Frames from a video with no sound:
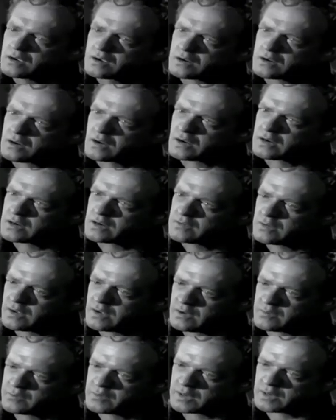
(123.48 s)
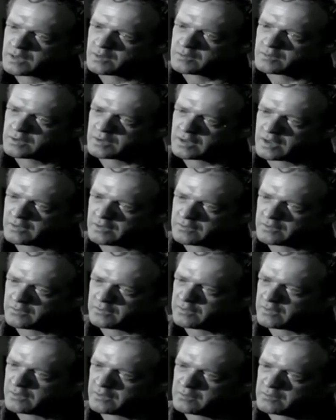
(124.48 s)
You know, I never have been able to give you
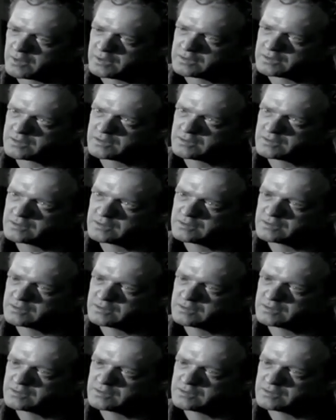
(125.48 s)
very much.